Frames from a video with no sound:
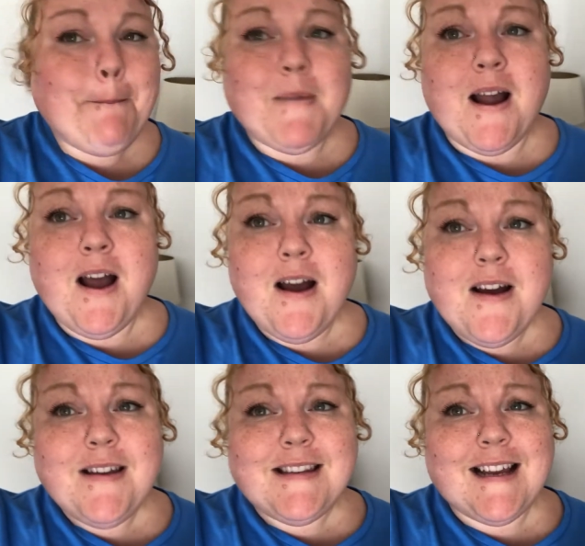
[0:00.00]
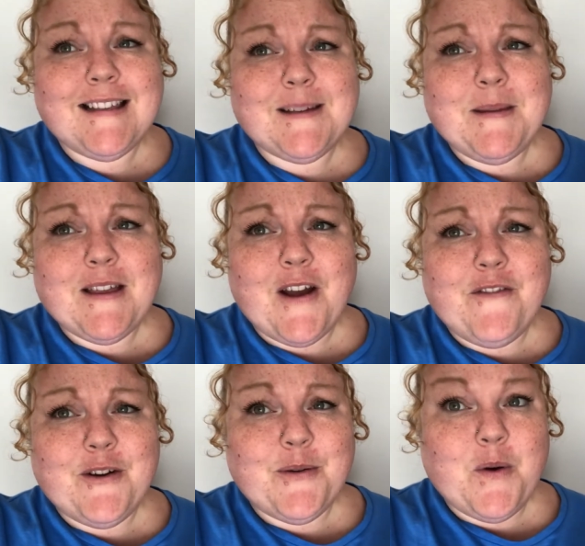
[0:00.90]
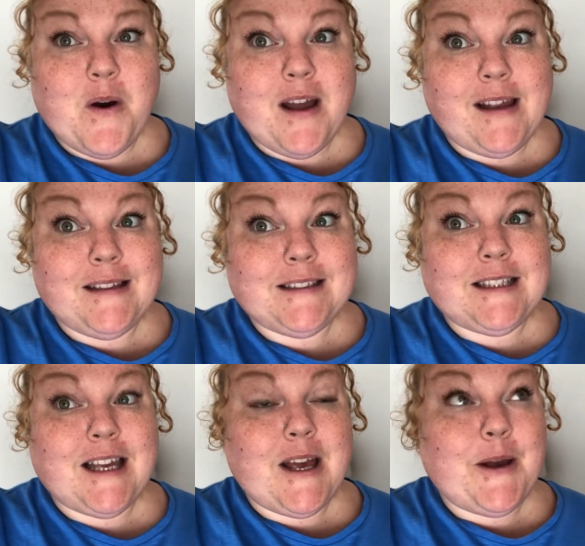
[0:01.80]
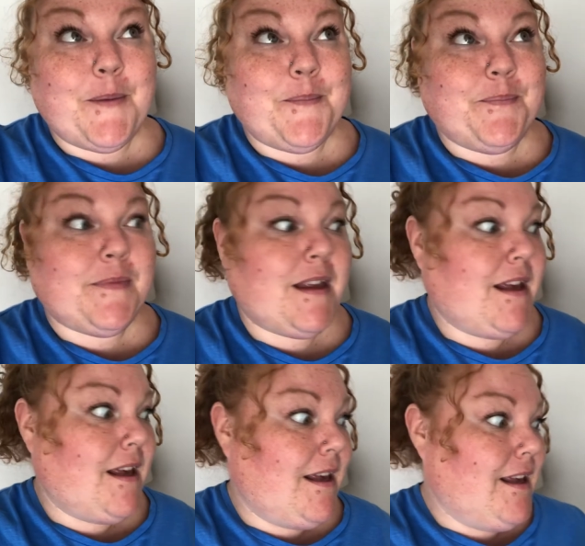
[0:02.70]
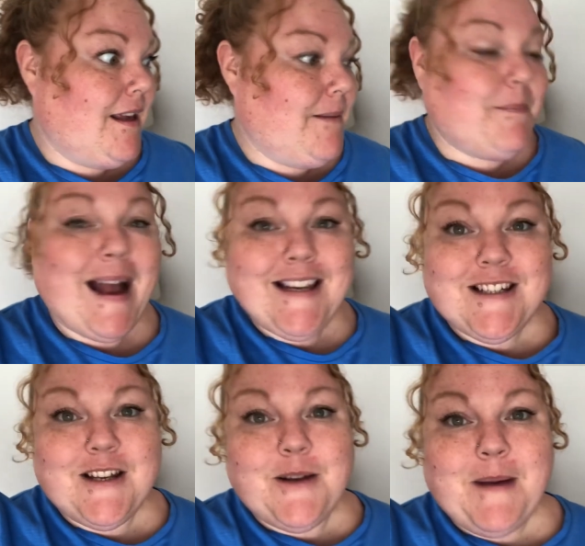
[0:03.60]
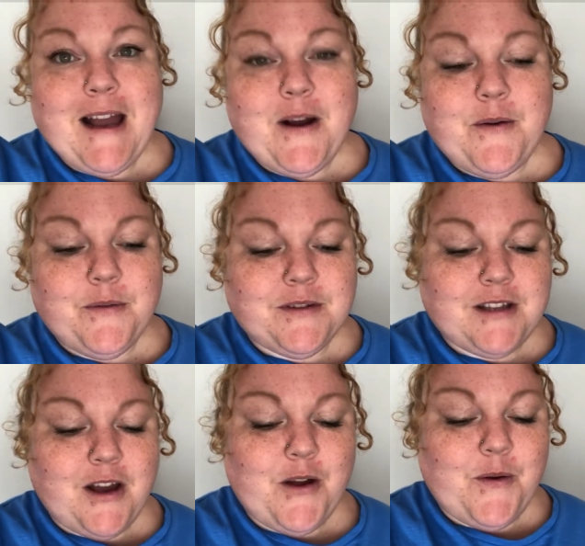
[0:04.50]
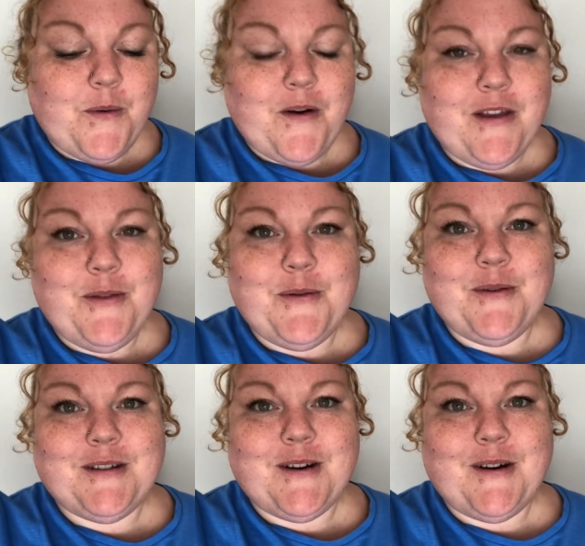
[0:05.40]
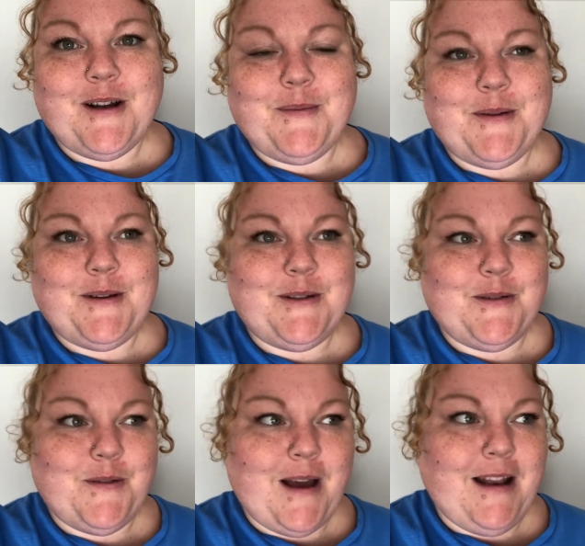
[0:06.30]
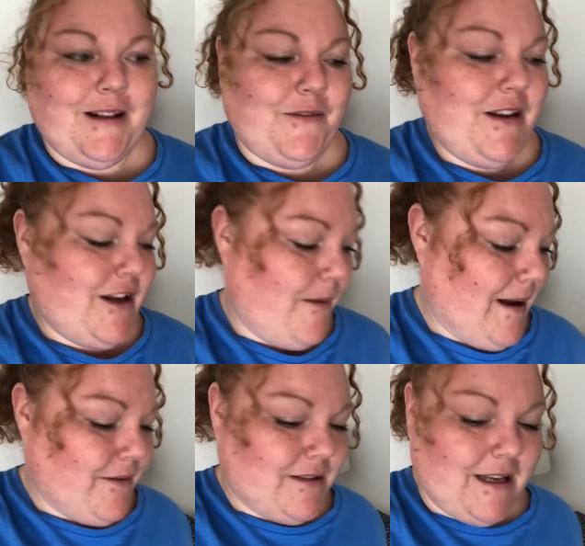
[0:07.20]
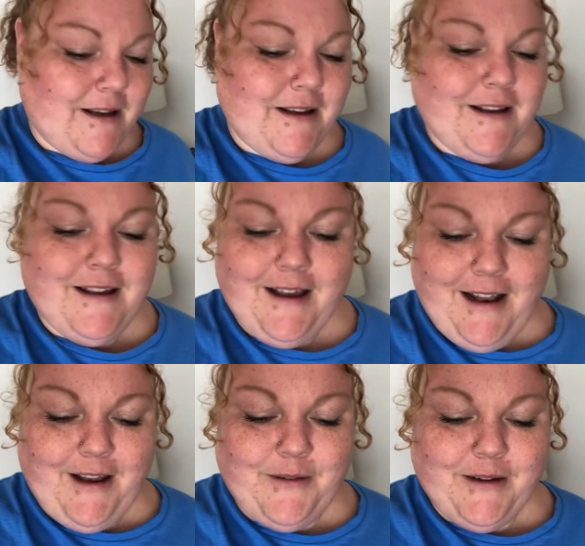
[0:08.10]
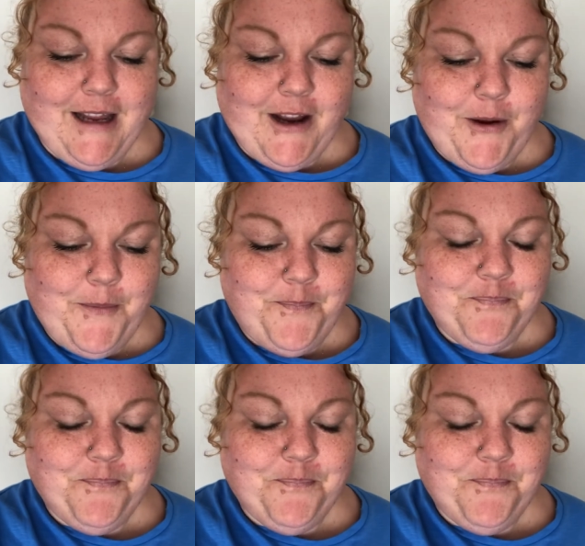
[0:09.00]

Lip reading: my heart and something that I feel quite passionate about, so I thought I would do a little video about it. Hello, kiddo.